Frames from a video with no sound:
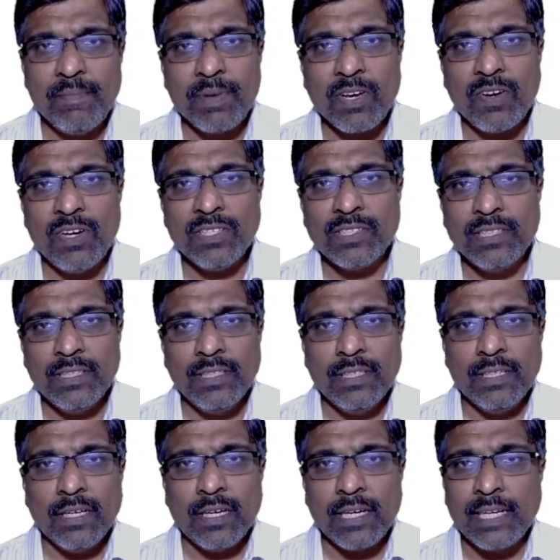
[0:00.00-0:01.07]
Because
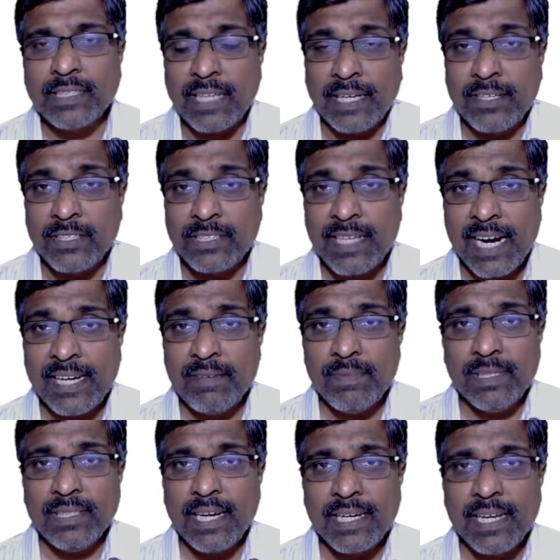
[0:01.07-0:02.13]
it's
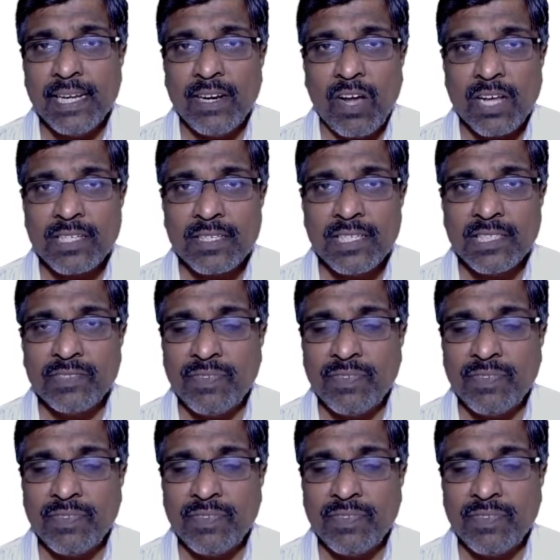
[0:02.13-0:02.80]
understandable that he lost his